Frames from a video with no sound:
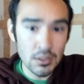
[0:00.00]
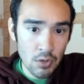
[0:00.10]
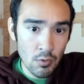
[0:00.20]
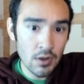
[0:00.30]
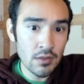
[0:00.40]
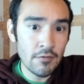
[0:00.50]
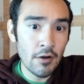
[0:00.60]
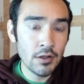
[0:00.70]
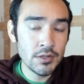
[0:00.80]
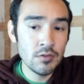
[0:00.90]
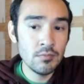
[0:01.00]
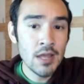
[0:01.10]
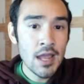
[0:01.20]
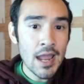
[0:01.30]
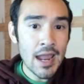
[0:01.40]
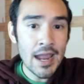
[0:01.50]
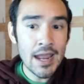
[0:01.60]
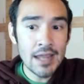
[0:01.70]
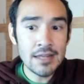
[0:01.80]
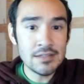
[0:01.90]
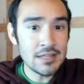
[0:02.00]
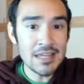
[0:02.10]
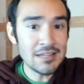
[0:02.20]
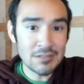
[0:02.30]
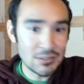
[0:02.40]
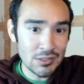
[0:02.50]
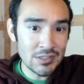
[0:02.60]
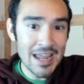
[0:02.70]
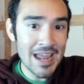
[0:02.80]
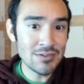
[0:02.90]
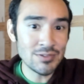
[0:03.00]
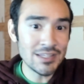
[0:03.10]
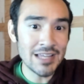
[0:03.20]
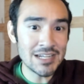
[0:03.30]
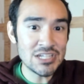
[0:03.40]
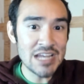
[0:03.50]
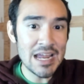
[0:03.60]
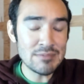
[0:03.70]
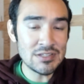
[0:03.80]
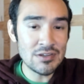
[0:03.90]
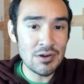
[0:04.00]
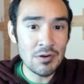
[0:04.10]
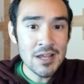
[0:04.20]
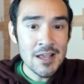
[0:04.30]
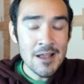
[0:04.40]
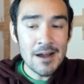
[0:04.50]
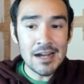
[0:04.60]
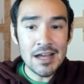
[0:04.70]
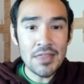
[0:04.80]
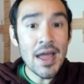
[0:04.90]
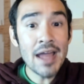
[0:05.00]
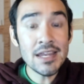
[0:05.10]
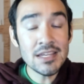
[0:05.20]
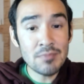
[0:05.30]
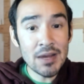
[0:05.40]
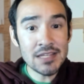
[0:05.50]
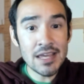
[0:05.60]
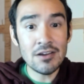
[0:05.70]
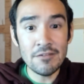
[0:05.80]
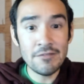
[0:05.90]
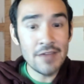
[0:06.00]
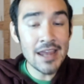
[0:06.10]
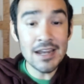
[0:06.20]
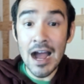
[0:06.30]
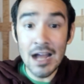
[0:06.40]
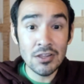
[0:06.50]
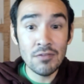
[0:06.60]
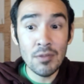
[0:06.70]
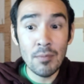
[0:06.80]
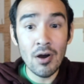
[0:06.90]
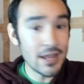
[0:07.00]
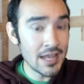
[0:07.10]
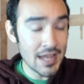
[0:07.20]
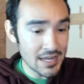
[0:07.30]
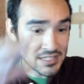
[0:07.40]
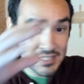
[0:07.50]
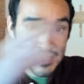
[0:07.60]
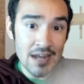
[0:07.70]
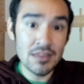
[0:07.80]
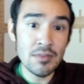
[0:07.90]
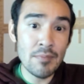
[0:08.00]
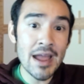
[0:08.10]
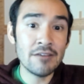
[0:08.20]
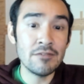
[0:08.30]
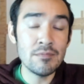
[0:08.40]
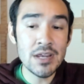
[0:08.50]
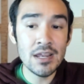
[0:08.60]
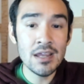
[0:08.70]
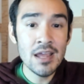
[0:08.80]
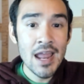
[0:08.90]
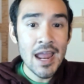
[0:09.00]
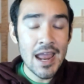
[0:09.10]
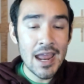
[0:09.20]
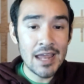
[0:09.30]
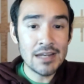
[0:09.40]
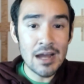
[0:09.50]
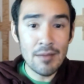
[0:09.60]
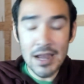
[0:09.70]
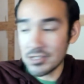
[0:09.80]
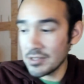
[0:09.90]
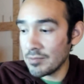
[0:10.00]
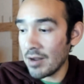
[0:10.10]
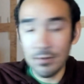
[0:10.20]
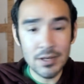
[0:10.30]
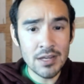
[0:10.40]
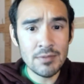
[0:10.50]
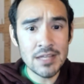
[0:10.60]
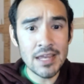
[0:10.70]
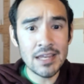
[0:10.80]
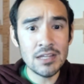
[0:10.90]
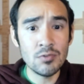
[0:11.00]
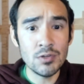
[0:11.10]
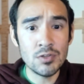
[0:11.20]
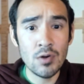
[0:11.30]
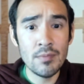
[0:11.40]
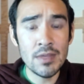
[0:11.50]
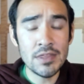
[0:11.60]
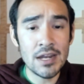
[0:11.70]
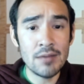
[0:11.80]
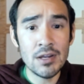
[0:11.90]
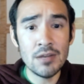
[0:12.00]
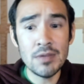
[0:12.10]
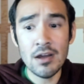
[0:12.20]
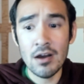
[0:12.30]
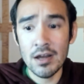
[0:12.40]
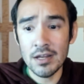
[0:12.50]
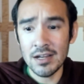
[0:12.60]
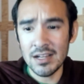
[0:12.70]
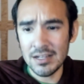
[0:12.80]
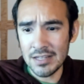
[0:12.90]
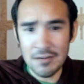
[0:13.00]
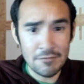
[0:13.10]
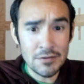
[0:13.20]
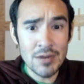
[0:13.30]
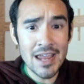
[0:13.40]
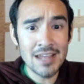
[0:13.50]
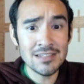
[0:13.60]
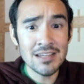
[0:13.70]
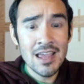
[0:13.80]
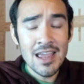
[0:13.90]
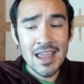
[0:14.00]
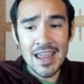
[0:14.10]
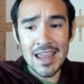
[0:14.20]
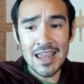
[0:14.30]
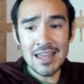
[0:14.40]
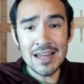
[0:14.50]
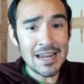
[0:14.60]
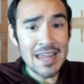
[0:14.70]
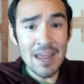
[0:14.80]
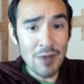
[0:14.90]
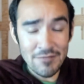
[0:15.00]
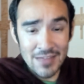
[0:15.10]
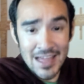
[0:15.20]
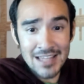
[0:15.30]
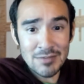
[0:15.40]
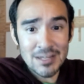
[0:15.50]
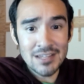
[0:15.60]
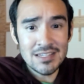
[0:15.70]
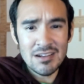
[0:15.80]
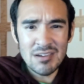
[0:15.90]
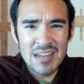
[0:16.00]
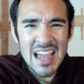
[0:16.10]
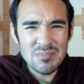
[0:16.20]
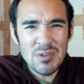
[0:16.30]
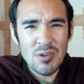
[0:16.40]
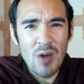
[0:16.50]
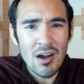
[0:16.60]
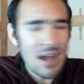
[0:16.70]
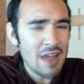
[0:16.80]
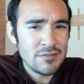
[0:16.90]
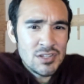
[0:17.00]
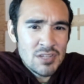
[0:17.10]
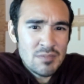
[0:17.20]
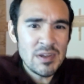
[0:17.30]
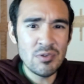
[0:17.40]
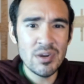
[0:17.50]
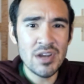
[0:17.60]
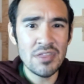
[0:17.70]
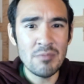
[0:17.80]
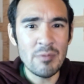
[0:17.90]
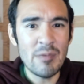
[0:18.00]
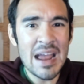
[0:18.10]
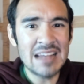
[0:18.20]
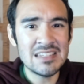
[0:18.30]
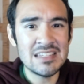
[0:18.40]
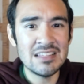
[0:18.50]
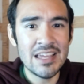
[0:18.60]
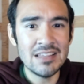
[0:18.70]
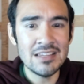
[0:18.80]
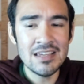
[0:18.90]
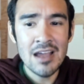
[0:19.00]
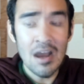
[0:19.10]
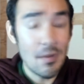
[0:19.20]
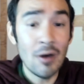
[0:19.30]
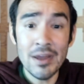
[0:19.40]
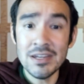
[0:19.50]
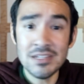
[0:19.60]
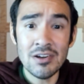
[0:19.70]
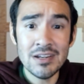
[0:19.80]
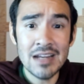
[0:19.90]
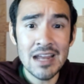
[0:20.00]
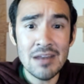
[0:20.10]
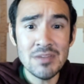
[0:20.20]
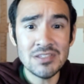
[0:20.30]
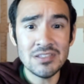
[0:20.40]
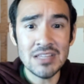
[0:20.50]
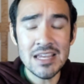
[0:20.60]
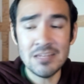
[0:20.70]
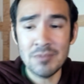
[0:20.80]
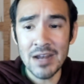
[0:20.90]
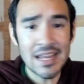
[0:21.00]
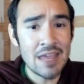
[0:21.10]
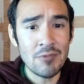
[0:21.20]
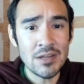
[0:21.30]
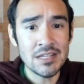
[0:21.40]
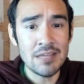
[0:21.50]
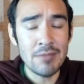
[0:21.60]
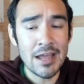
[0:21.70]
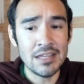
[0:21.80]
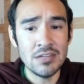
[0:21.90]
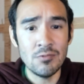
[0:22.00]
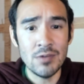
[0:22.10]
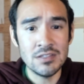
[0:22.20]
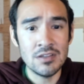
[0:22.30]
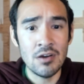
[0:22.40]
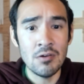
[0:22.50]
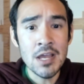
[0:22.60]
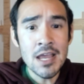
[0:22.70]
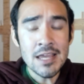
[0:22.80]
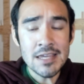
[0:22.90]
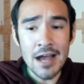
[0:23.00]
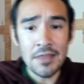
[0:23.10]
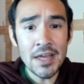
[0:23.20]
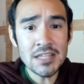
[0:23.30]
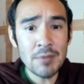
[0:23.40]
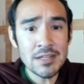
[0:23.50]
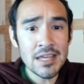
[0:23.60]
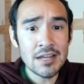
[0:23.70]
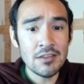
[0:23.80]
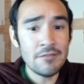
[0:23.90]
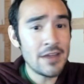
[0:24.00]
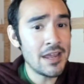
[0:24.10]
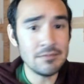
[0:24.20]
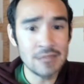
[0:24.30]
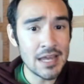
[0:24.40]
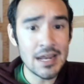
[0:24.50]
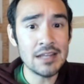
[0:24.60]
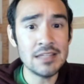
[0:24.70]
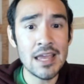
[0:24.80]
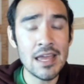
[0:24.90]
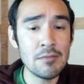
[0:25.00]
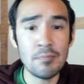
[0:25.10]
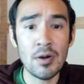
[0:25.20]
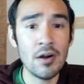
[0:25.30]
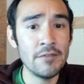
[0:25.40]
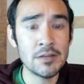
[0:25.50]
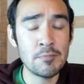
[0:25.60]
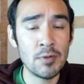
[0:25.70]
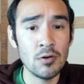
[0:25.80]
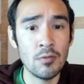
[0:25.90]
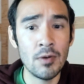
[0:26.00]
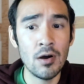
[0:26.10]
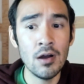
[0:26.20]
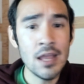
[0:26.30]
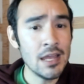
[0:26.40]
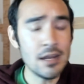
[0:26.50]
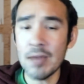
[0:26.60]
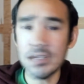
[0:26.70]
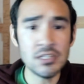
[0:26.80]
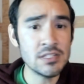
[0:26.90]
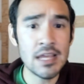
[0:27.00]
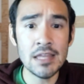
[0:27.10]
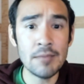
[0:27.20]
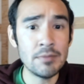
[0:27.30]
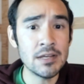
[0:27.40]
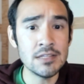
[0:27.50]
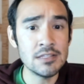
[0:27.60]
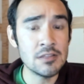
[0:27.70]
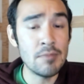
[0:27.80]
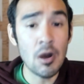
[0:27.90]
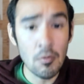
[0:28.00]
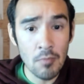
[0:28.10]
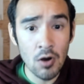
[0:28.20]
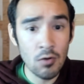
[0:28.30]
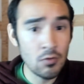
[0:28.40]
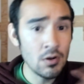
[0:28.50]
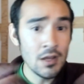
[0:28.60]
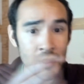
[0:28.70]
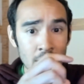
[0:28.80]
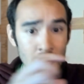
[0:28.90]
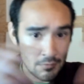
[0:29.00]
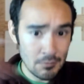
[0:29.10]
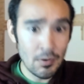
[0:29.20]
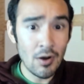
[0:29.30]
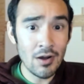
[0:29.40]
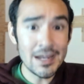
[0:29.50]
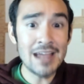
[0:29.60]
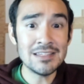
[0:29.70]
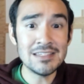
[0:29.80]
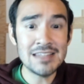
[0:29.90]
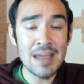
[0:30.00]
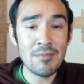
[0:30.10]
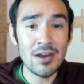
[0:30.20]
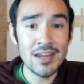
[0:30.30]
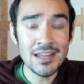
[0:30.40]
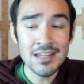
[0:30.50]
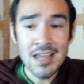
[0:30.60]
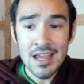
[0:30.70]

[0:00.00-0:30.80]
lower on the volume, and it clearly handled it like a champ. So that is my take on the Fate. I love the ball. It has stayed in the bag for me, and I'm actually probably going to be taking it to a tournament that I'm going to be on in a few days. And I can't wait for that because, you know, it has been a while. I've just been doing nothing but practicing lately. I'm already starting to kind of miss the leagues, but I can't wait to get back into it. So, yeah, that's my take on the Fate. 10 out of 10. Perfect pearl ball. And I'm not just saying that because it's a Belmo ball. It has his name on it.